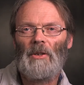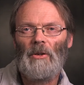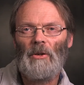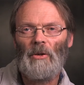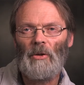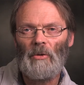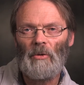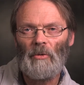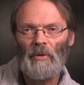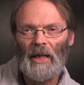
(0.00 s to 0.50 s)
a
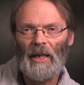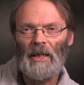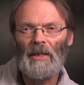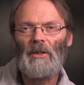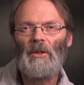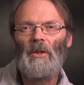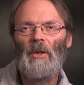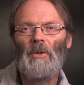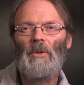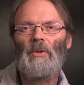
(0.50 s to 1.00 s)

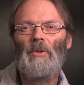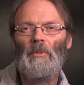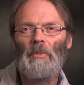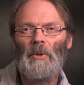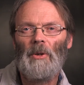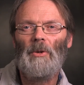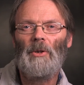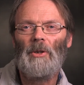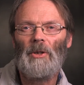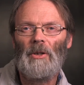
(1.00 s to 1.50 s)
direct
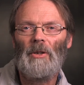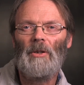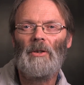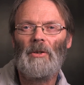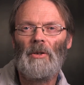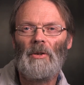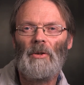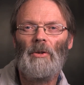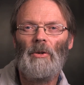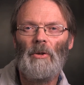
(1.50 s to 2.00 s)
contribution
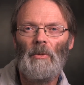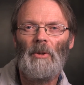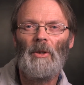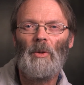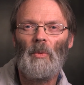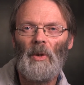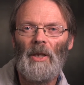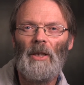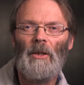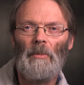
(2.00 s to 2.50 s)
to
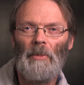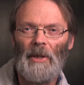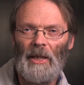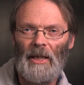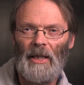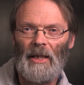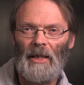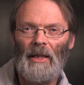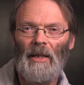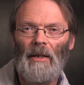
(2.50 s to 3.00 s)
human
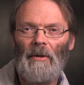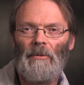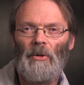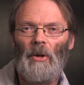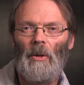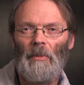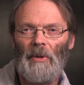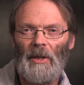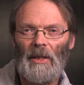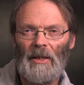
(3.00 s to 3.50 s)
well-being
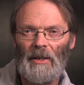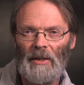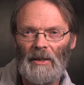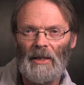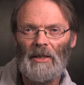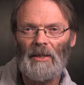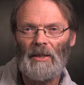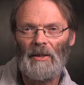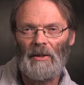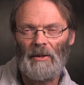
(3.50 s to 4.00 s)
from the
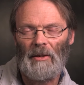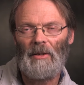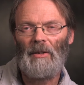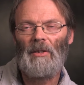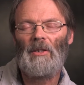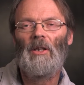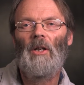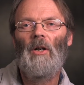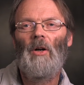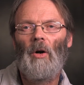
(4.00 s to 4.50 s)

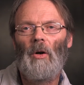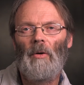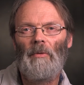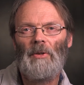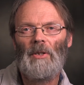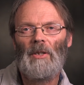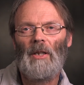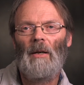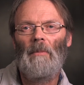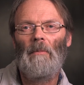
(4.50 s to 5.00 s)
existence of
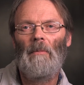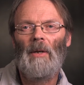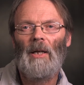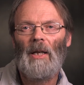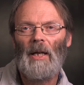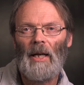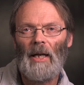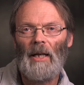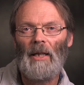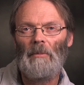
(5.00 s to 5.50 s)
some
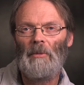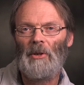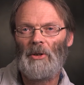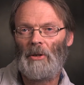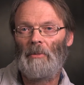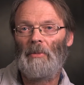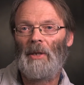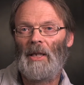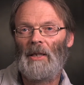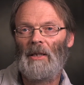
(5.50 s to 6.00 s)

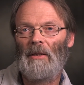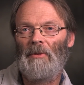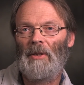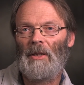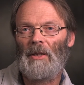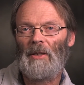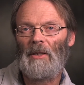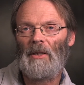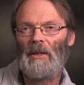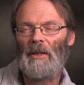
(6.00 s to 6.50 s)
elements of
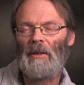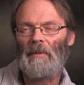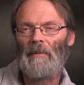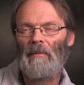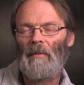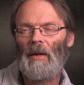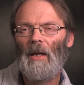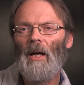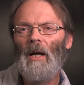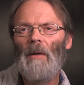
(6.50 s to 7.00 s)
biodiversity.
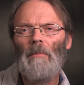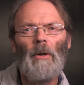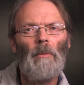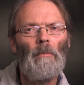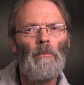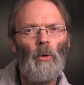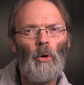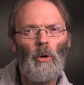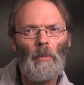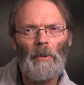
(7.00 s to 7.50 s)
But
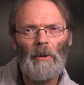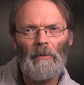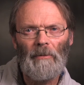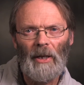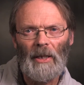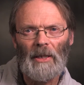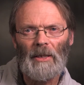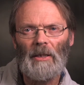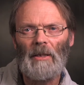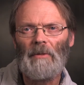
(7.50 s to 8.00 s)
more
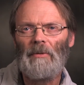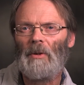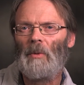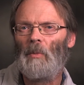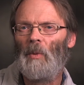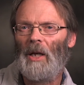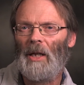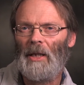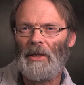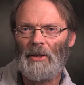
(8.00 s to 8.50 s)
pervasive
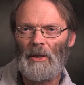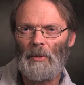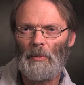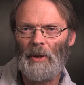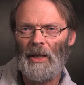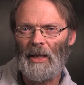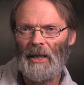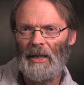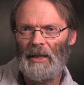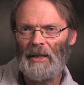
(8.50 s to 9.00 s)
and
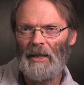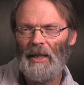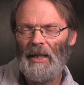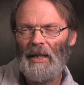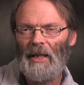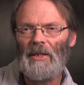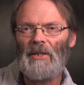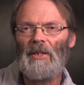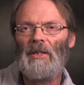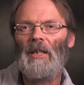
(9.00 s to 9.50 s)
widespread
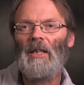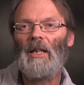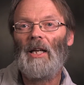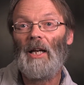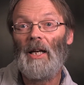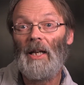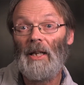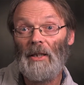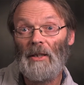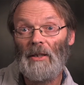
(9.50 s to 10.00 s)
is the
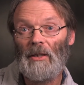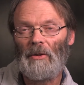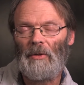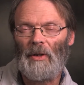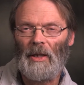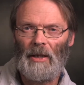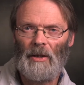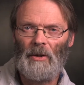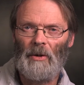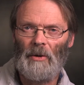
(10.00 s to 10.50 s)
indirect